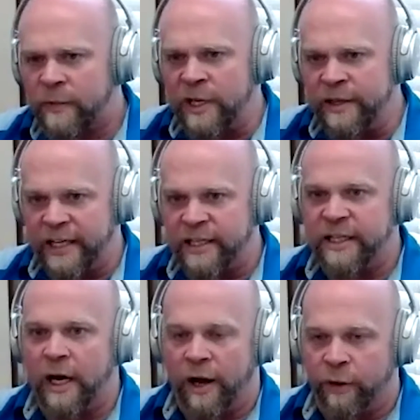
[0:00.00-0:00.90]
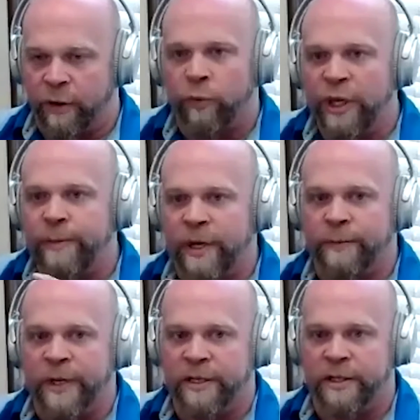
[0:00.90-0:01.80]
that's the other really big
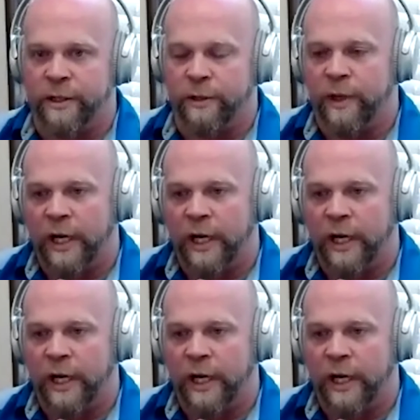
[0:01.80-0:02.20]
piece to